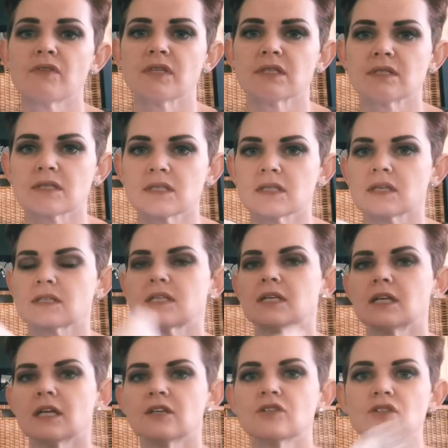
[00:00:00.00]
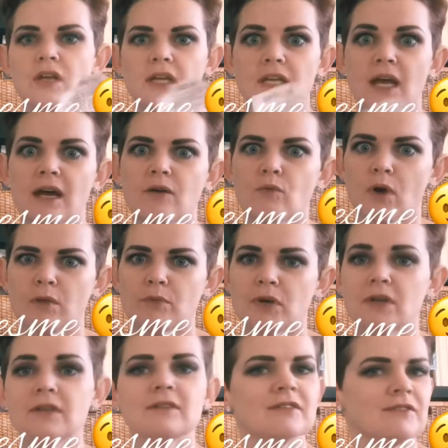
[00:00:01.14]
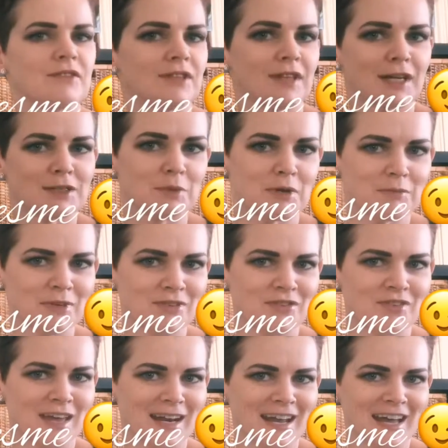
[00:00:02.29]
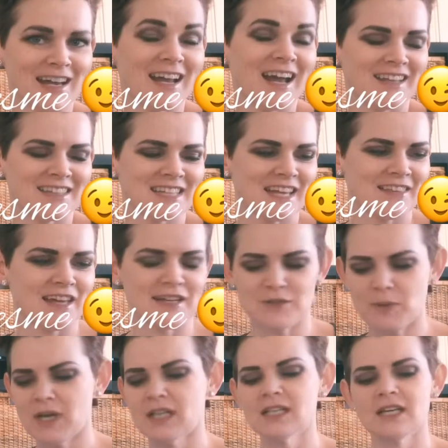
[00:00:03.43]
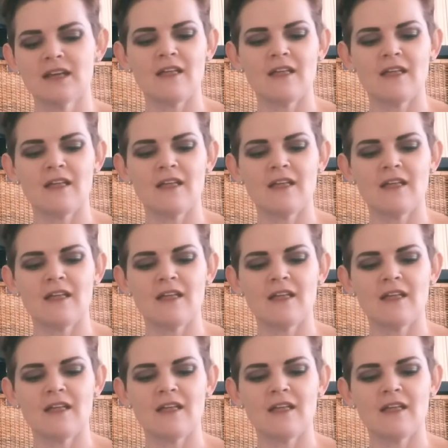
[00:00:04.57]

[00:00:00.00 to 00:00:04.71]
This is a 16-inch, and yeah, Walmart, if you'd like to pay me for that ad, I'll take that as well.